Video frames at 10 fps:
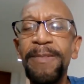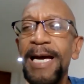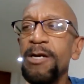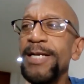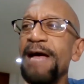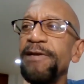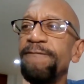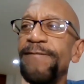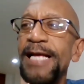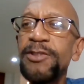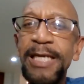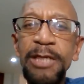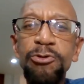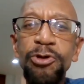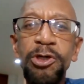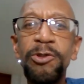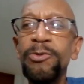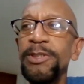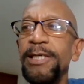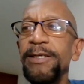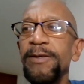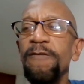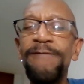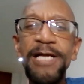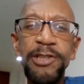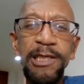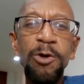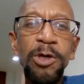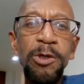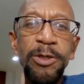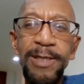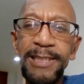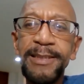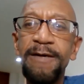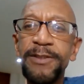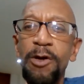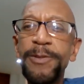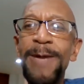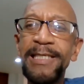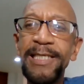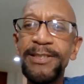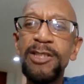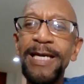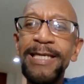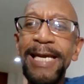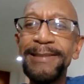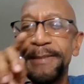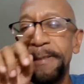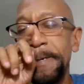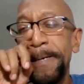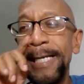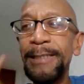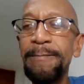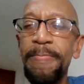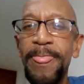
I don't have any fancy intro, no fancy logo and all that stuff. So somebody listen to my case, right?